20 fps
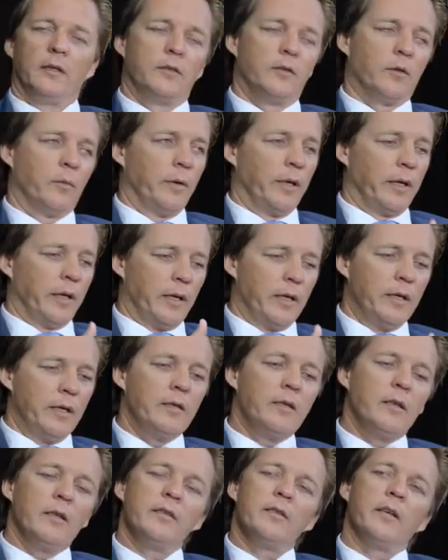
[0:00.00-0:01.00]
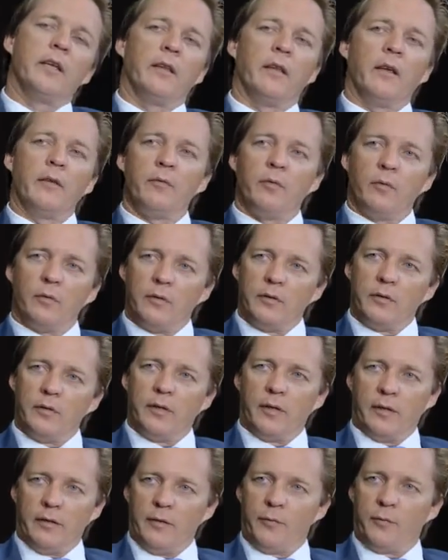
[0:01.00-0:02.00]
So we can easily set
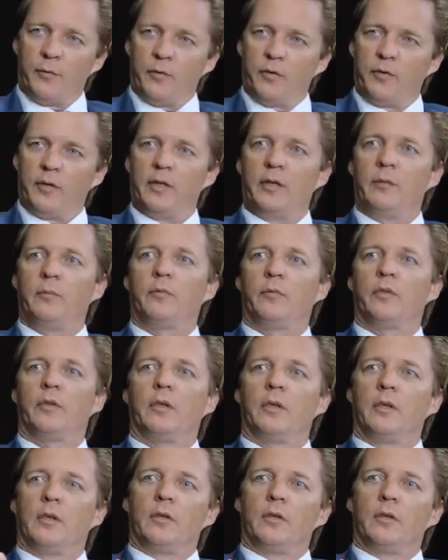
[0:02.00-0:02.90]
different teams